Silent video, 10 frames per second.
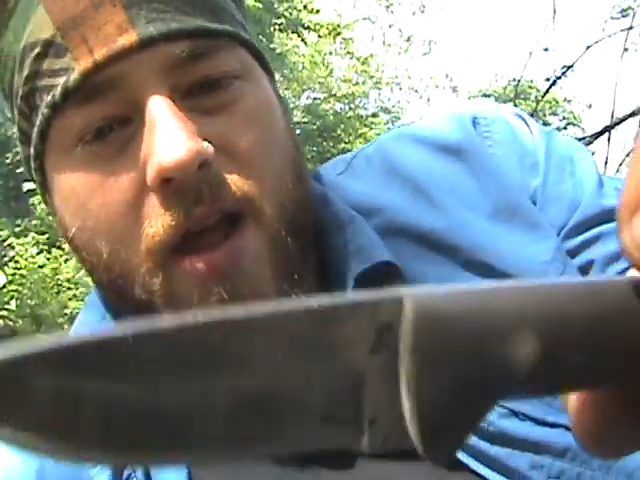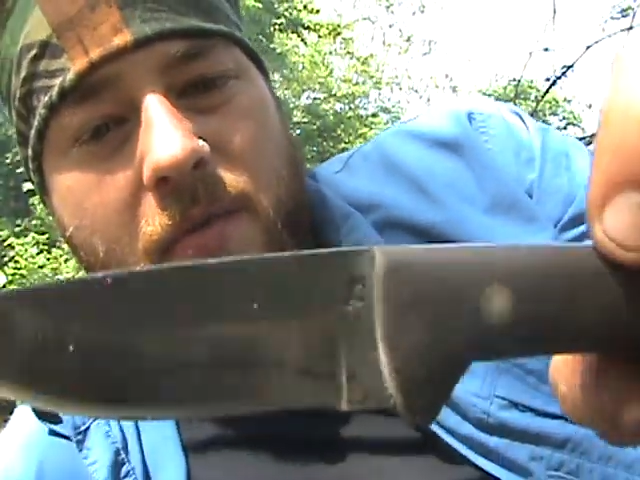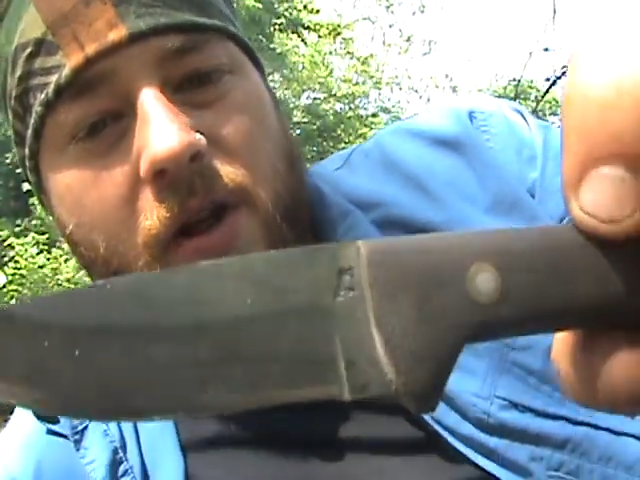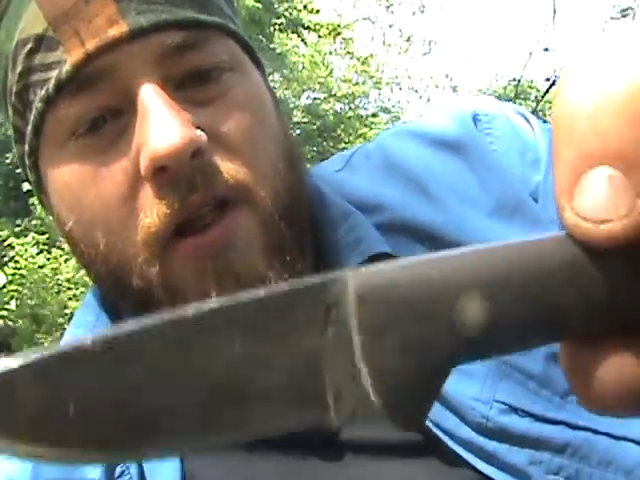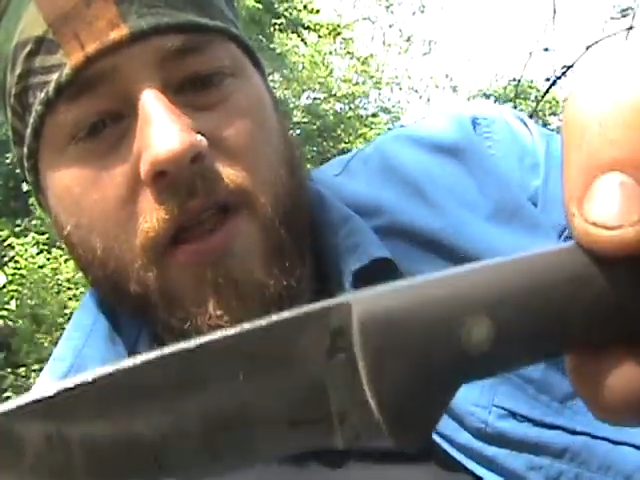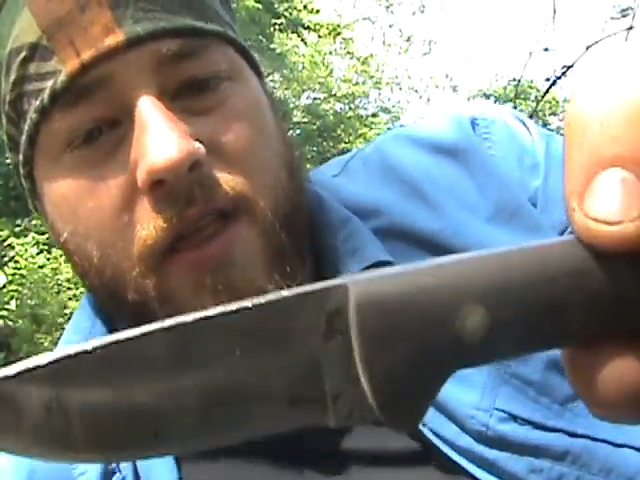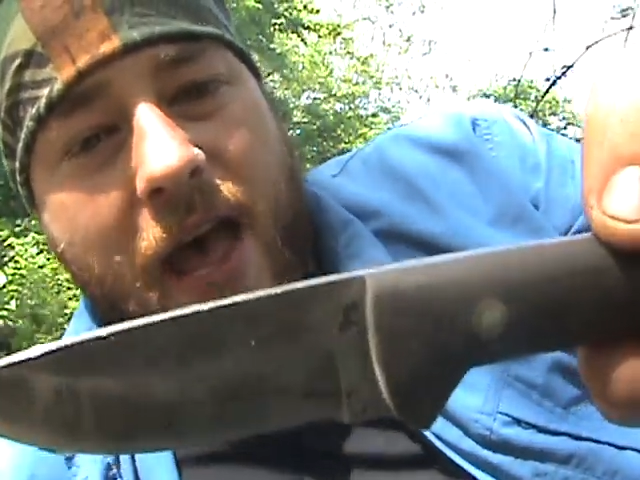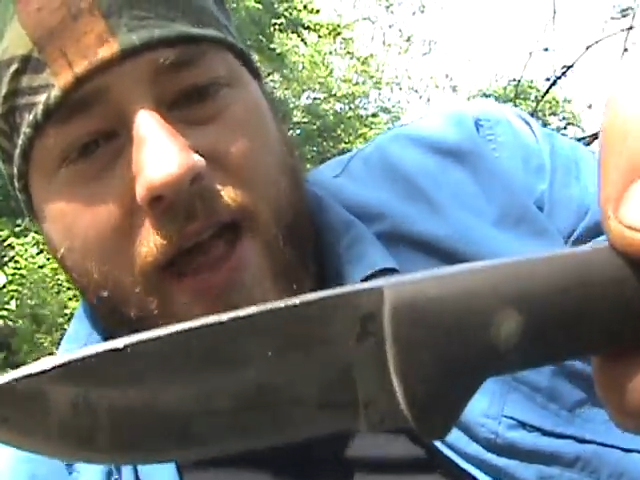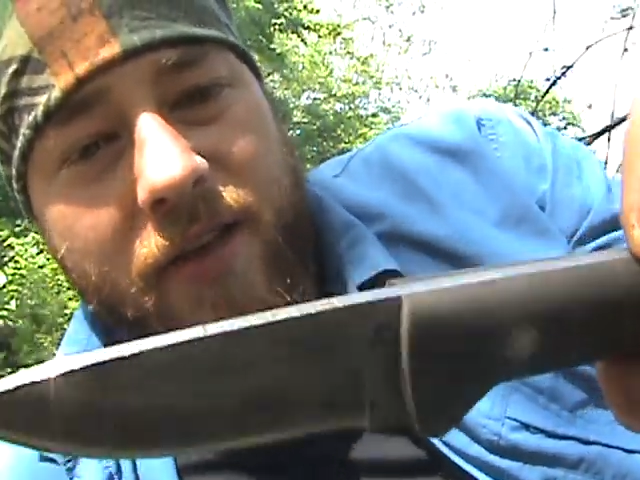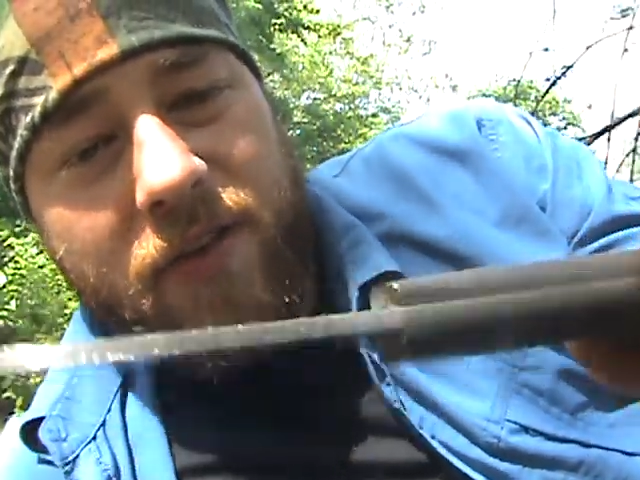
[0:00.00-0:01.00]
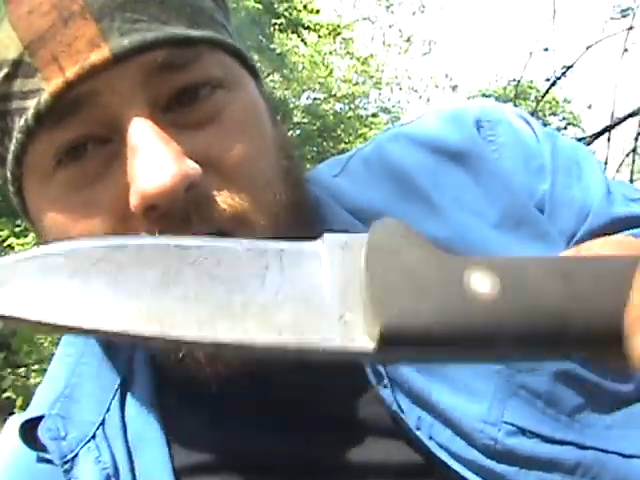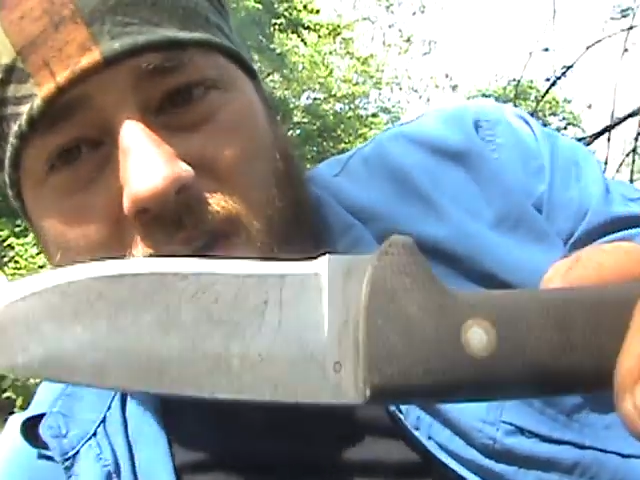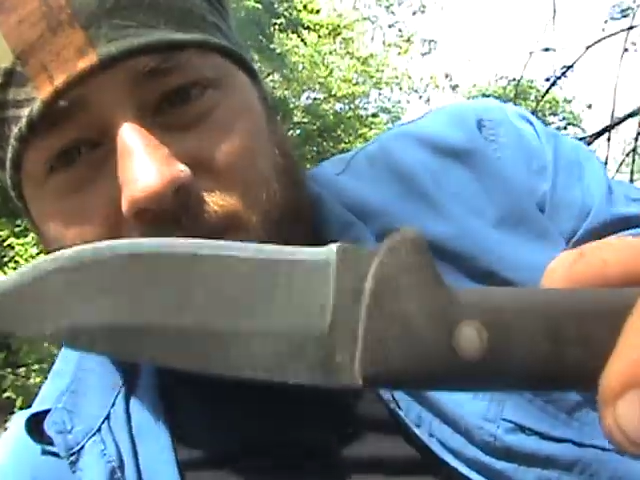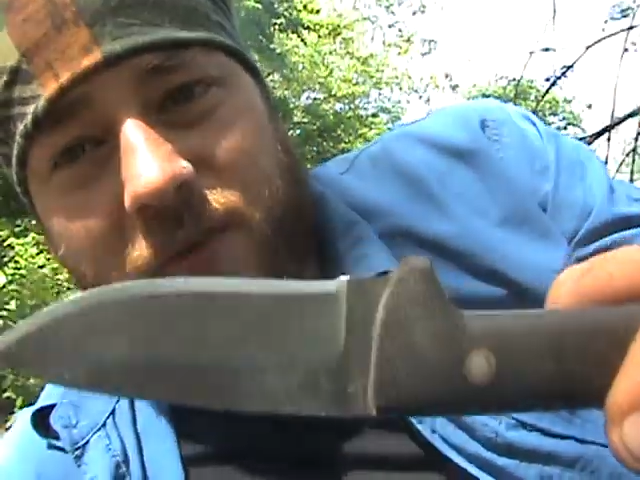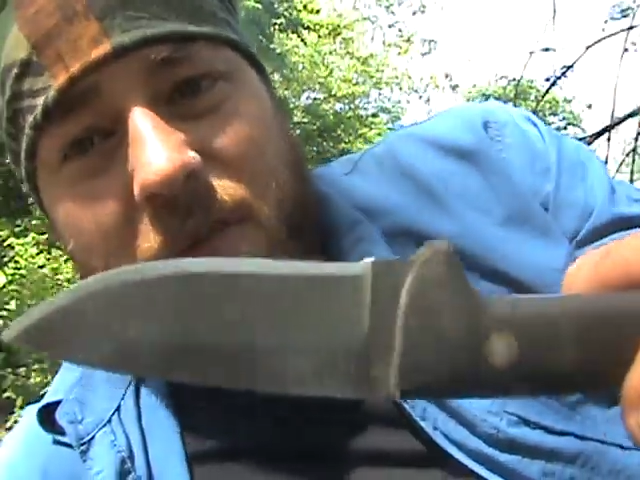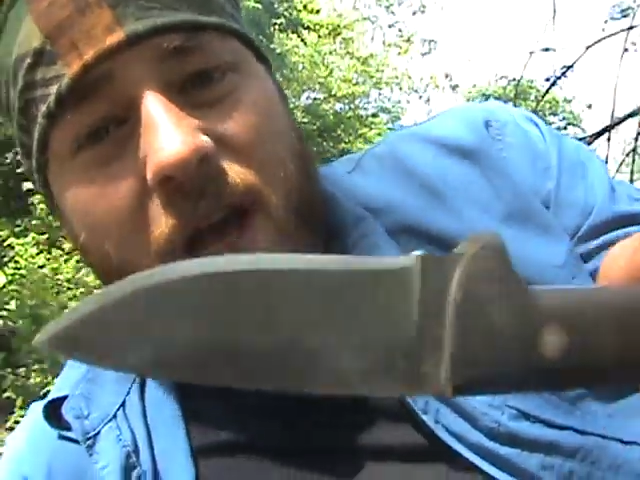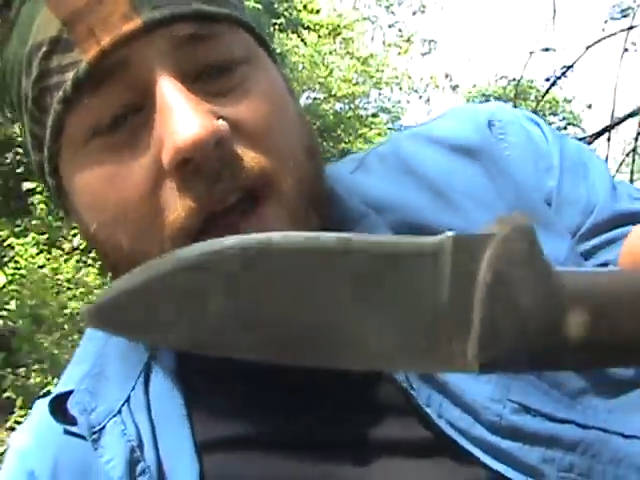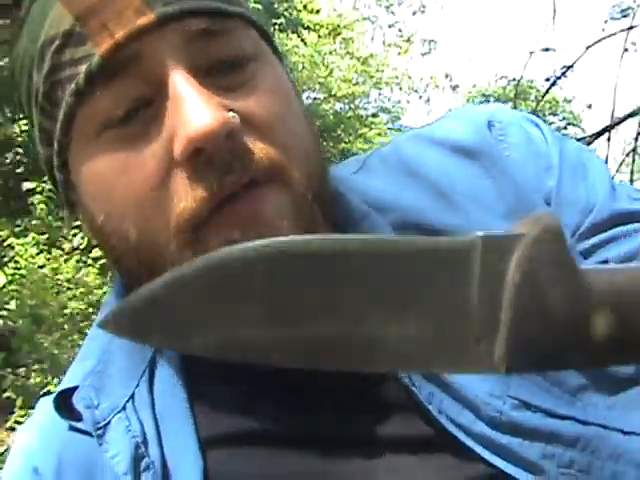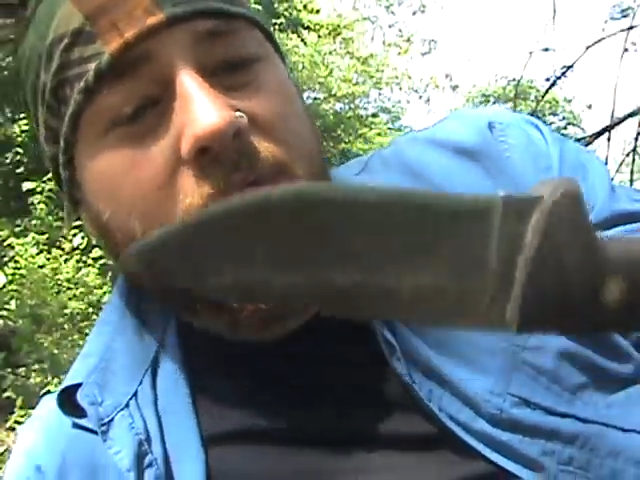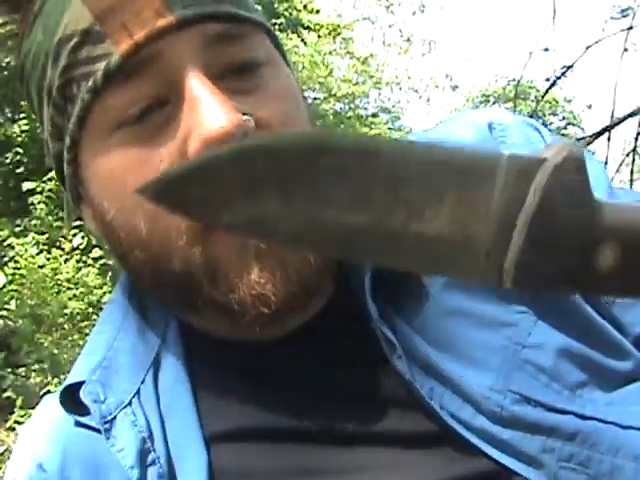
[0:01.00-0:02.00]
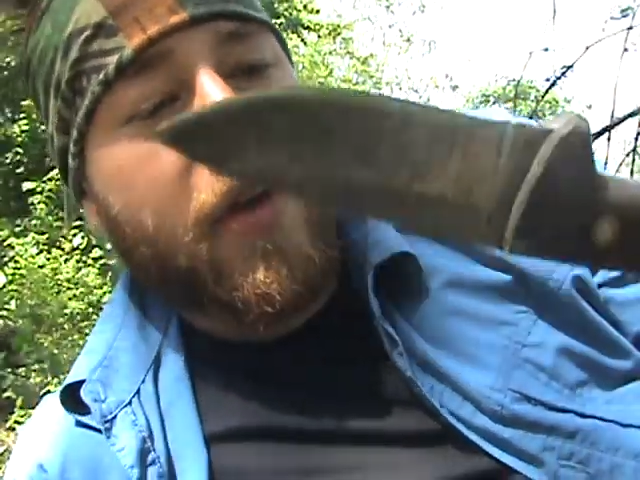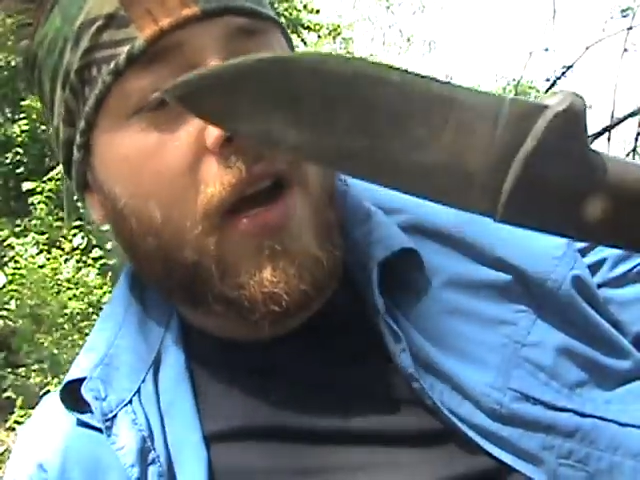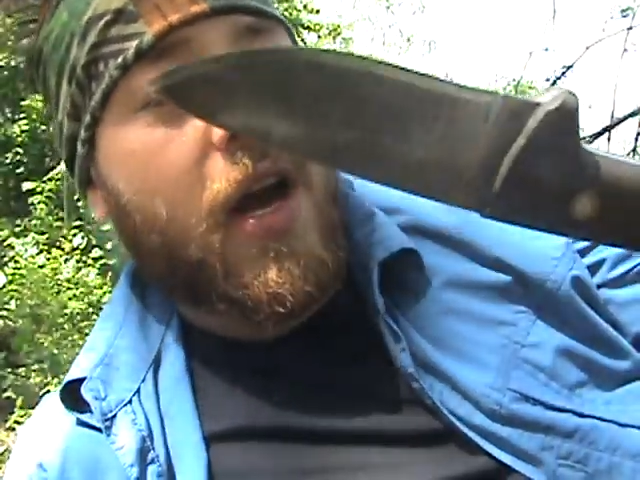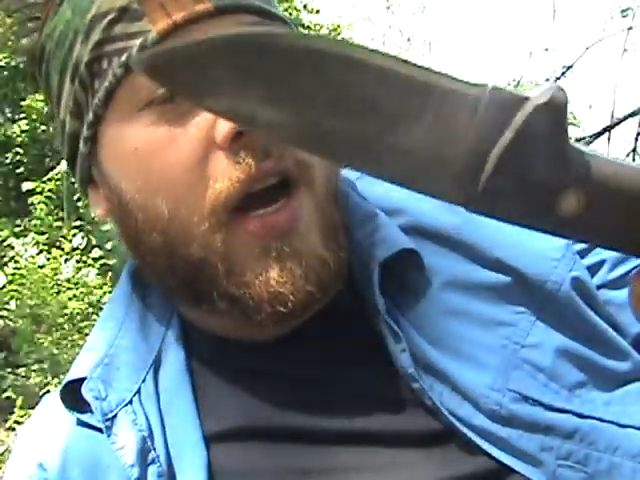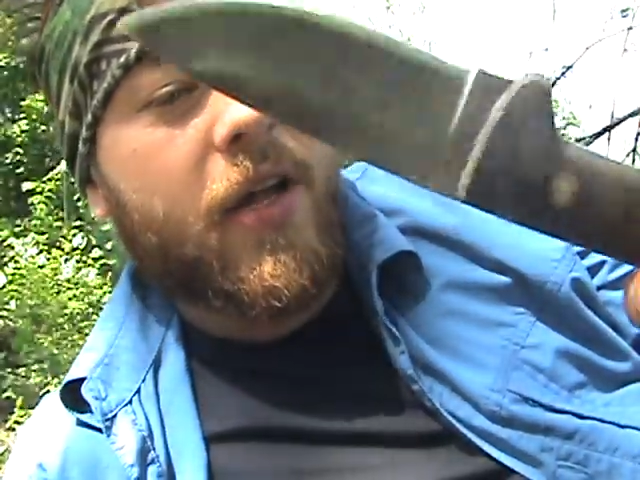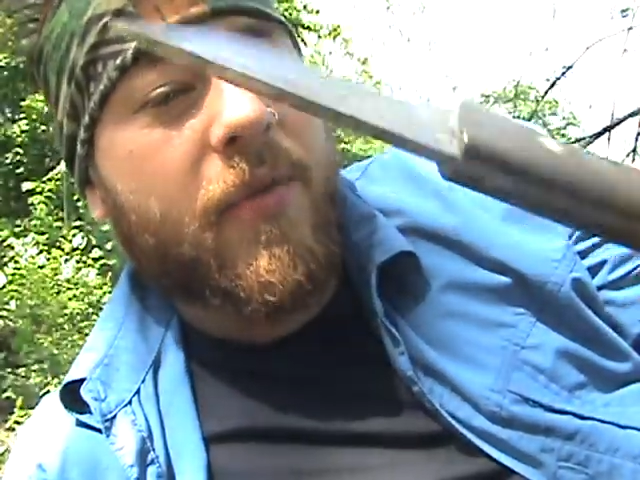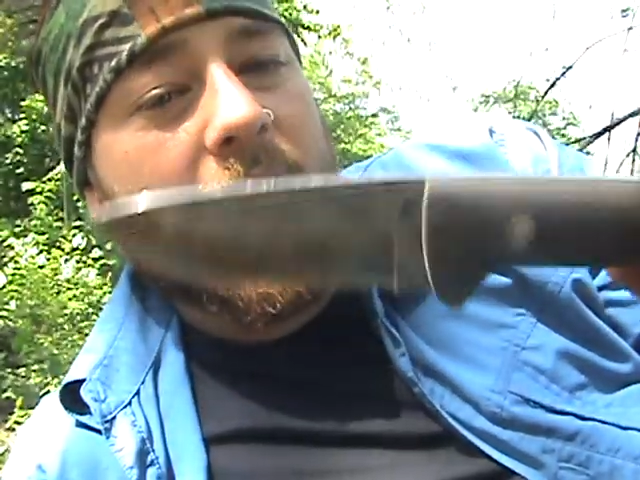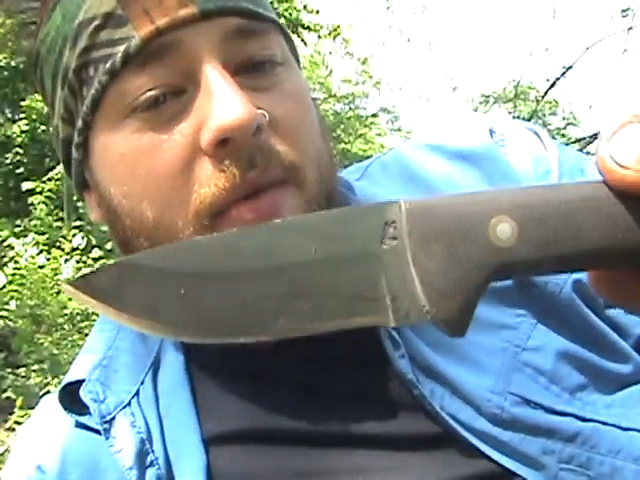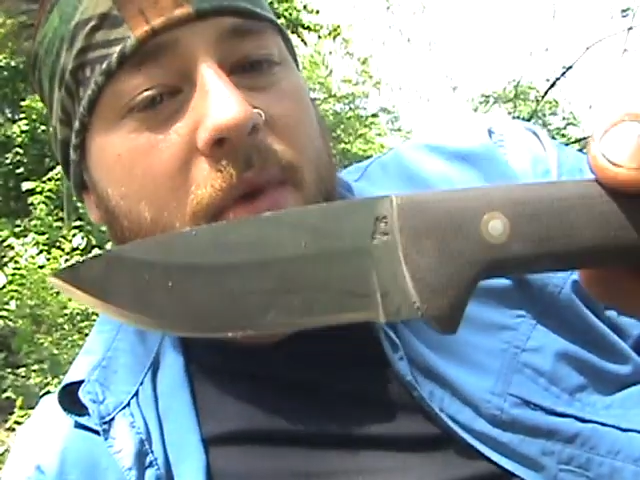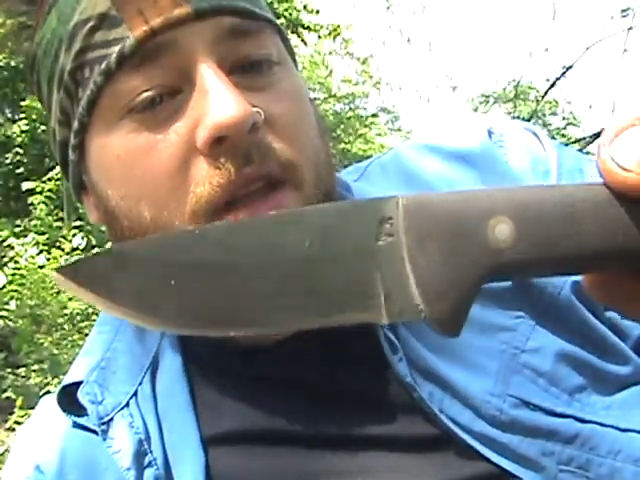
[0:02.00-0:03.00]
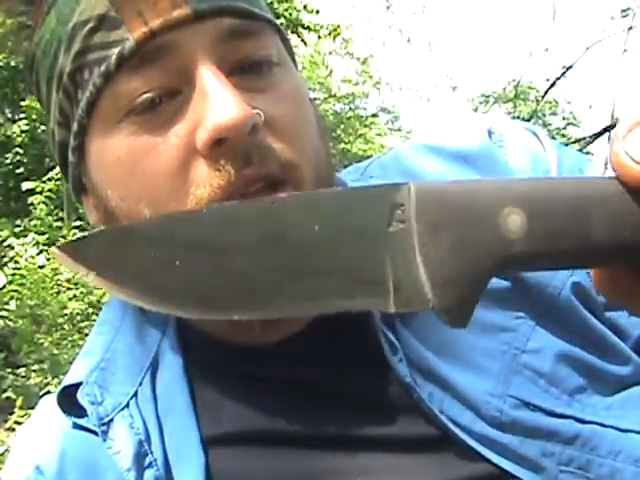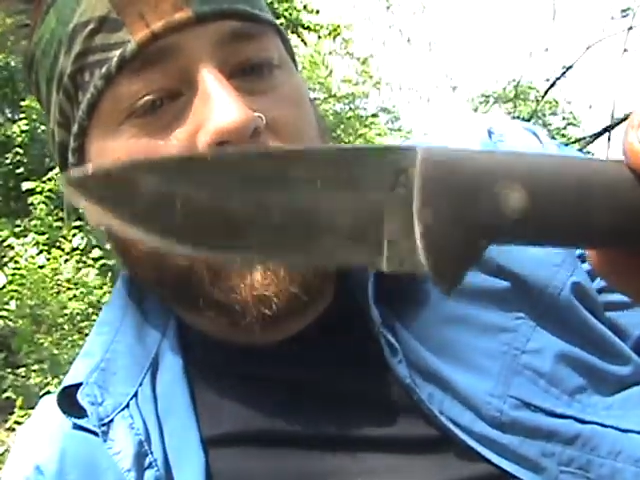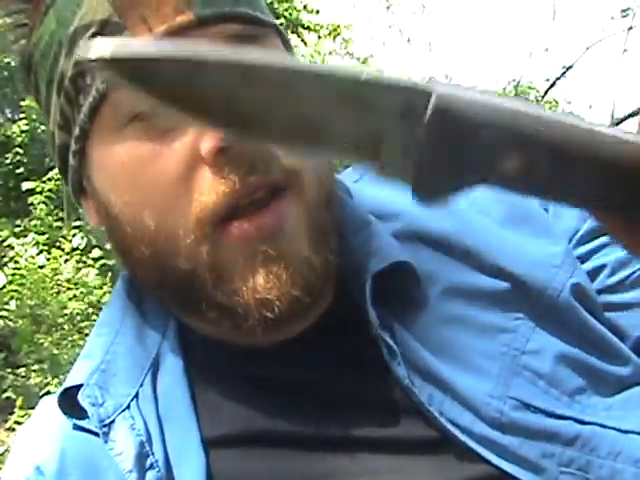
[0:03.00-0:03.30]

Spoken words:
But other than that, this is an awesome knife. You know, I highly recommend it.